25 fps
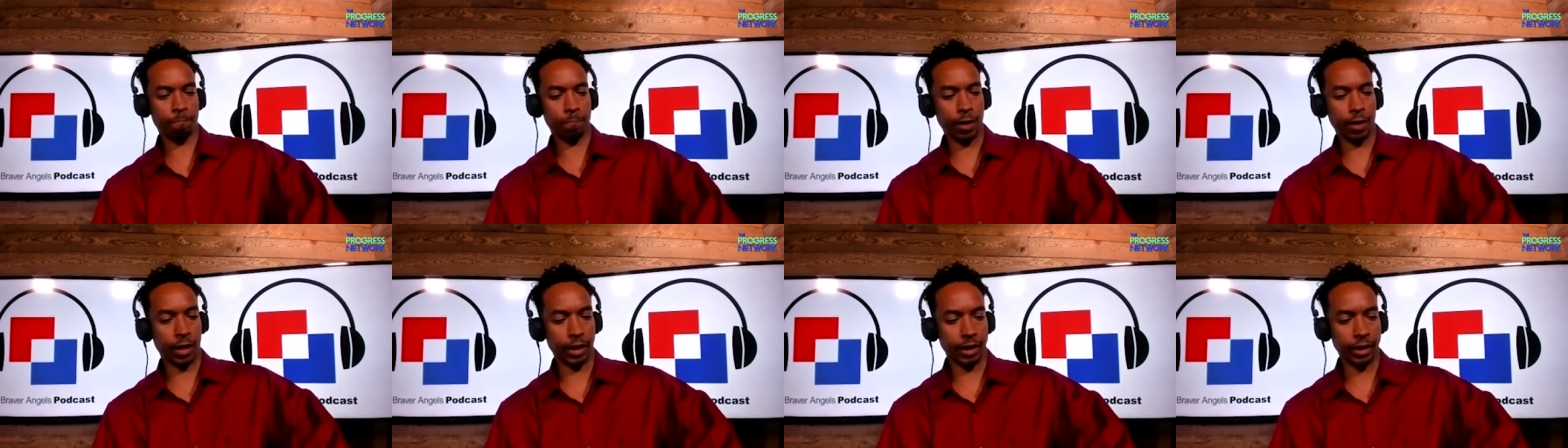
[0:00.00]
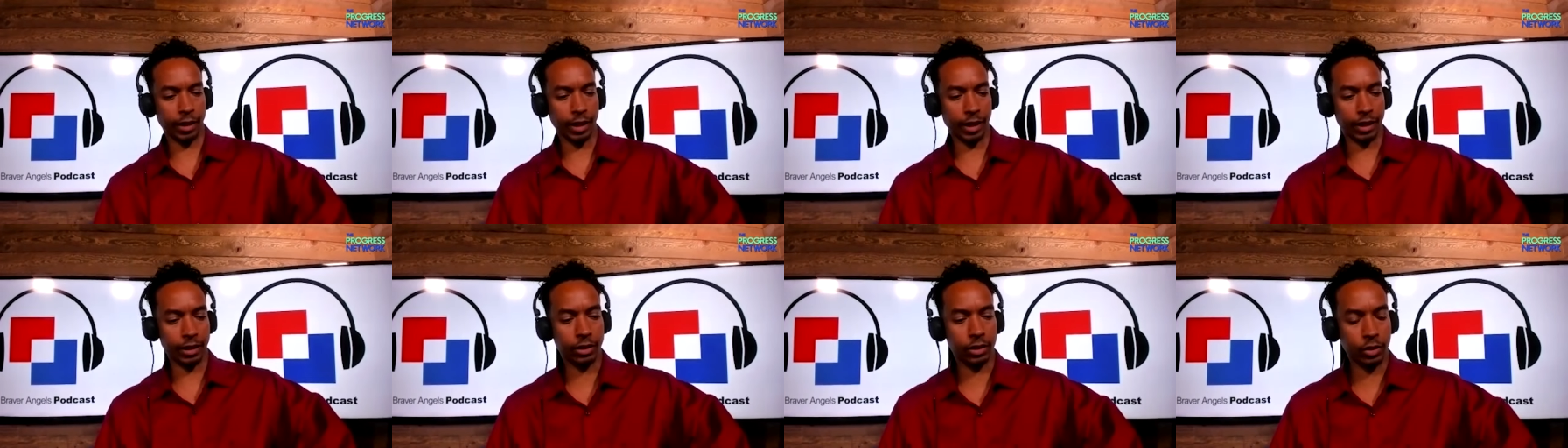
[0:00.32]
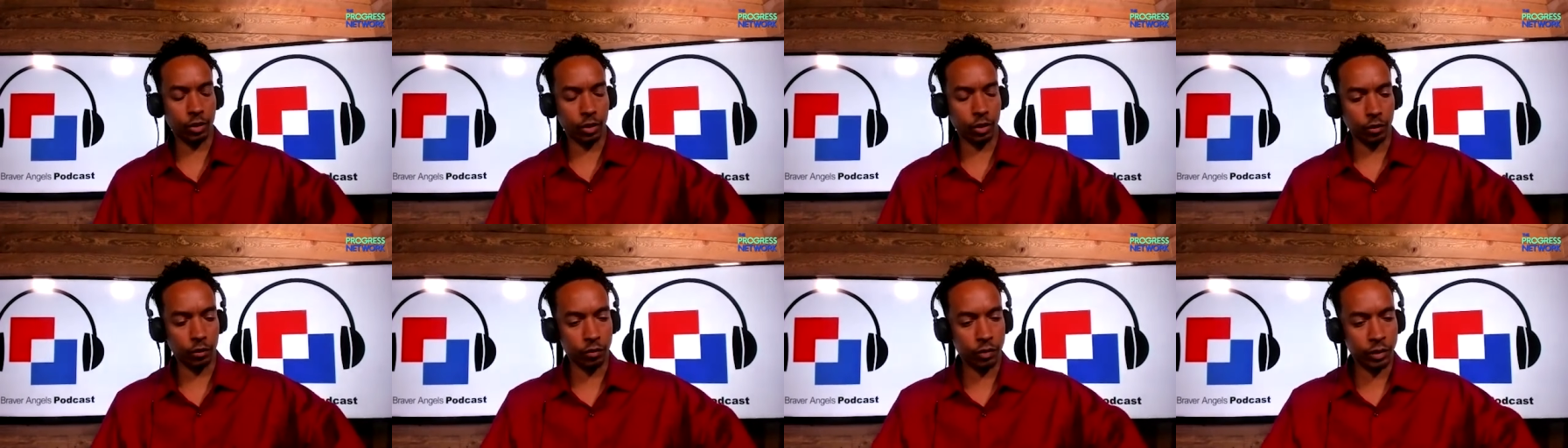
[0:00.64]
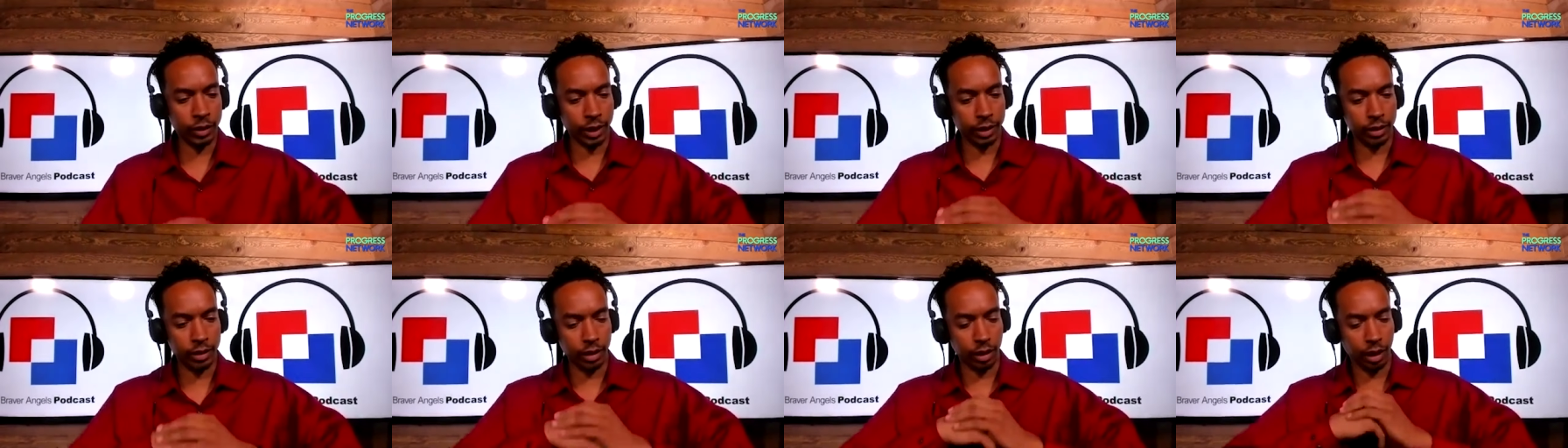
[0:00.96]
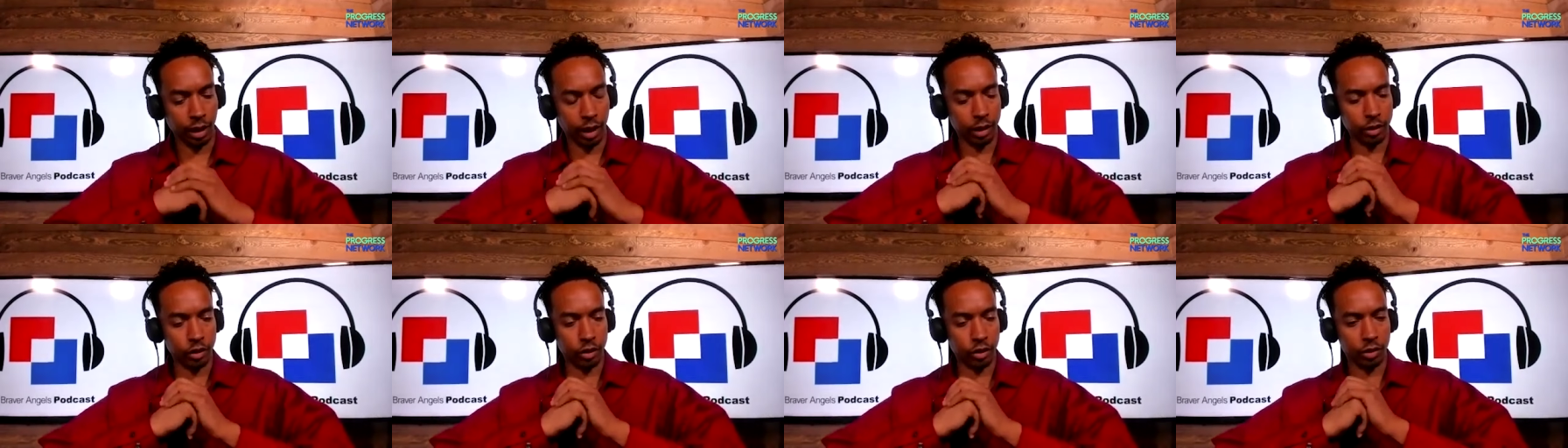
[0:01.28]
I guess, sort of
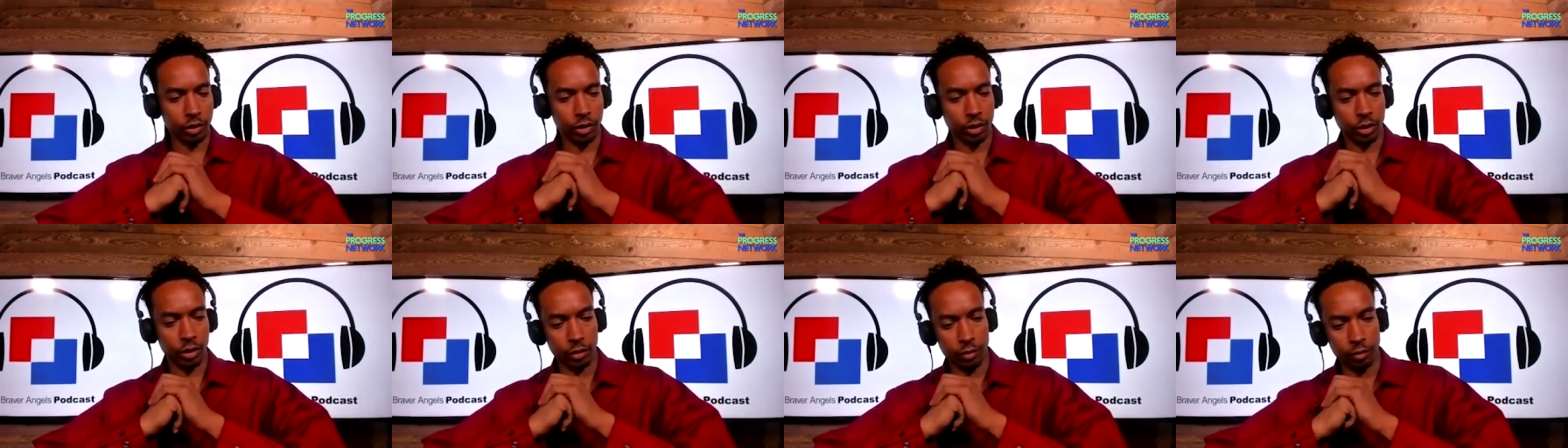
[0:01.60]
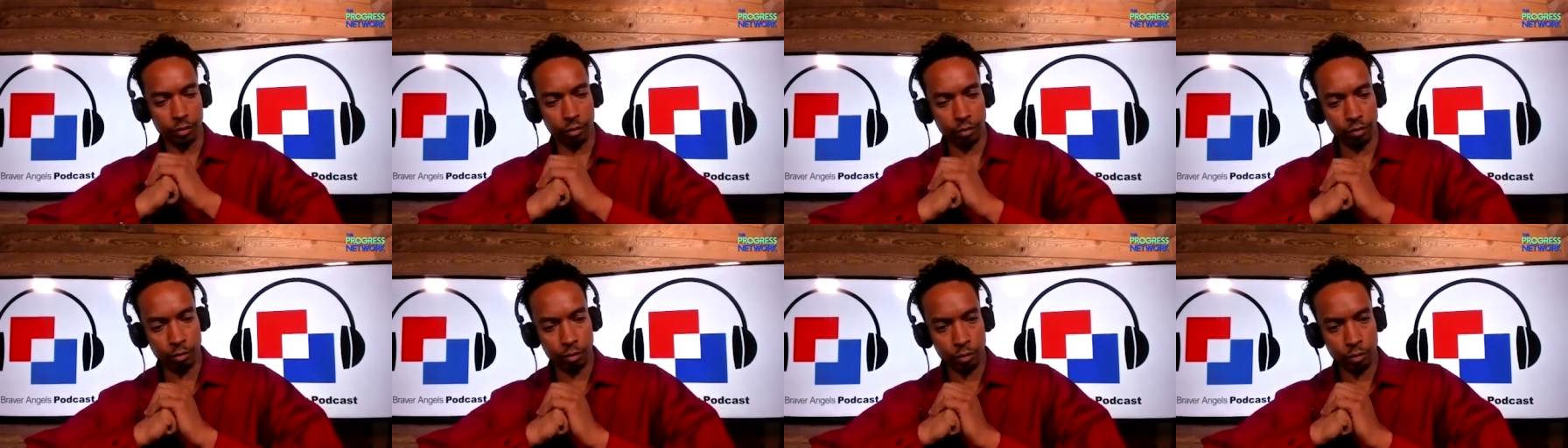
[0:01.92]
technological